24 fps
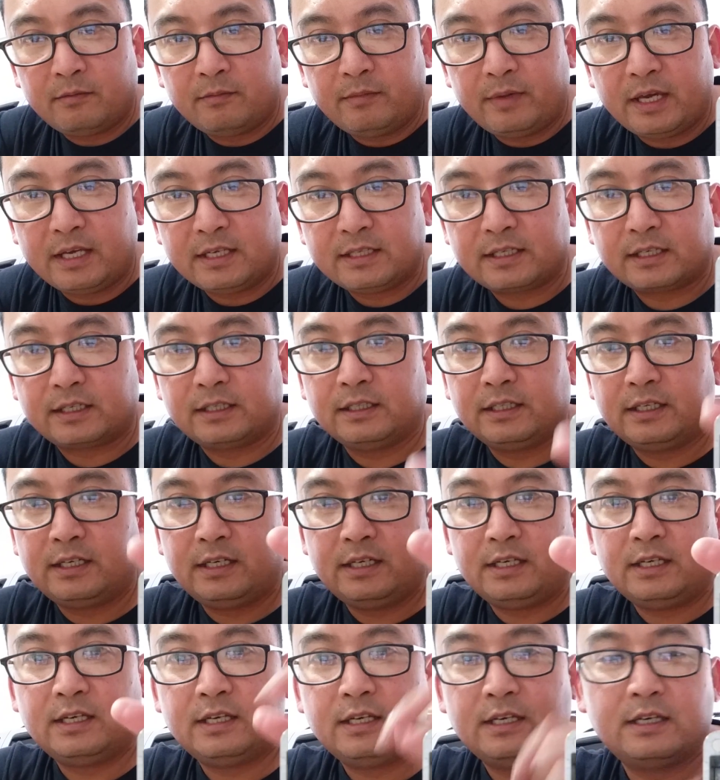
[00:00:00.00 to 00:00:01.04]

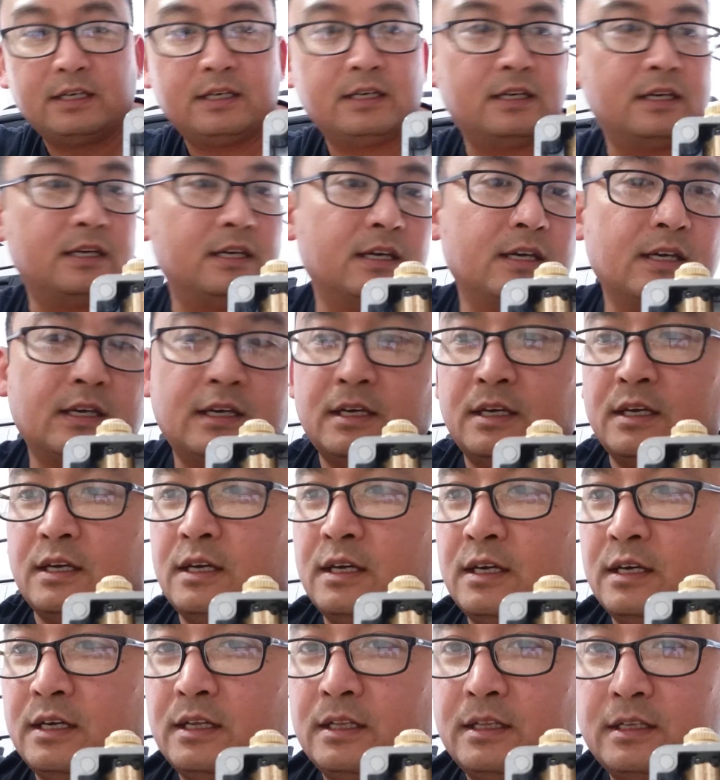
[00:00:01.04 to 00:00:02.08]
Basically,
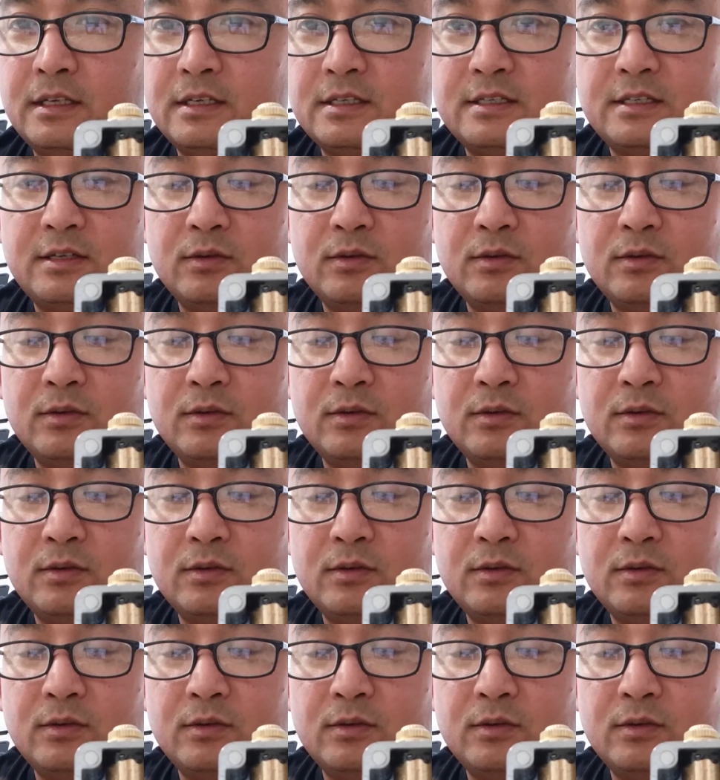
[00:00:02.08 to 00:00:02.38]
this